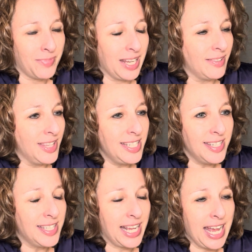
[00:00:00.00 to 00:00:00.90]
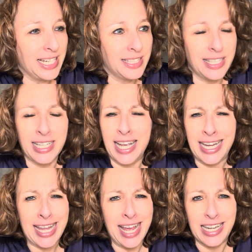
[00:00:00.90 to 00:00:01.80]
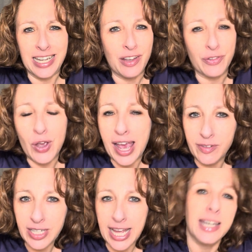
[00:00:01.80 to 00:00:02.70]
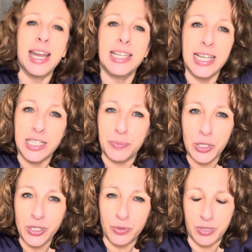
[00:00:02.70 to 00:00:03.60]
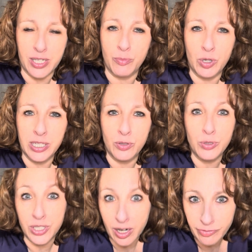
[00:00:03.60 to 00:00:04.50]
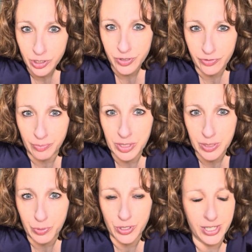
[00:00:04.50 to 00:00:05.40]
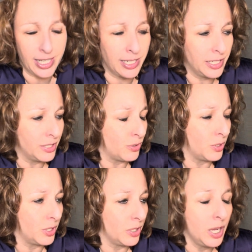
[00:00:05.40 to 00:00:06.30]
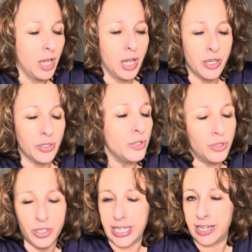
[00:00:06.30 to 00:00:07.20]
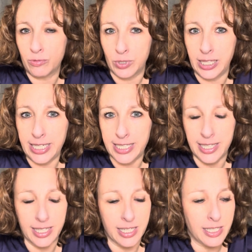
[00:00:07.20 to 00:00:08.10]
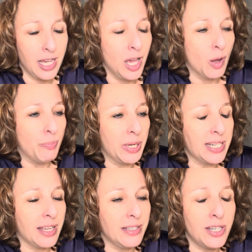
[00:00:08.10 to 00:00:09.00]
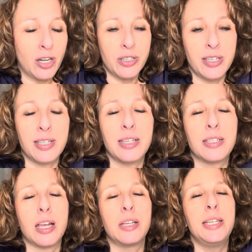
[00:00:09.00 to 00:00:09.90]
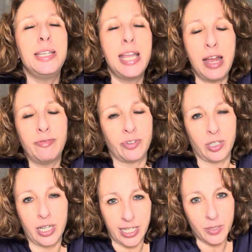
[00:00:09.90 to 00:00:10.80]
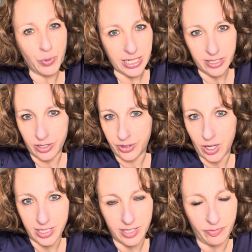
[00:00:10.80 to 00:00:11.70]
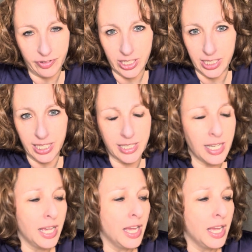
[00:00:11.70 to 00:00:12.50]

This is the kind of thing, again, if you haven't had any experience with someone who suffers from this personality disorder, you just can't relate to this. But narcissists never express their thoughts and feelings.